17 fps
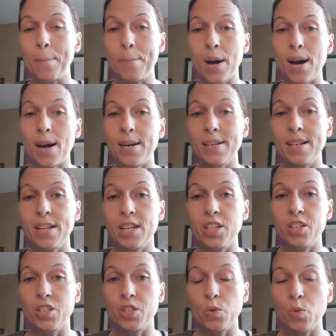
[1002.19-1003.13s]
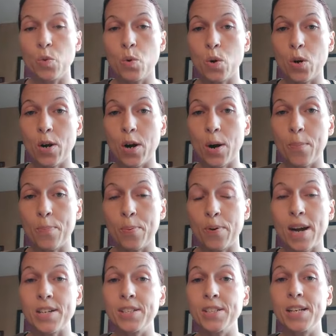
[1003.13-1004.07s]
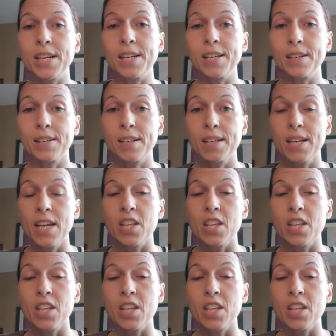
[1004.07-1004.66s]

bondage or oppression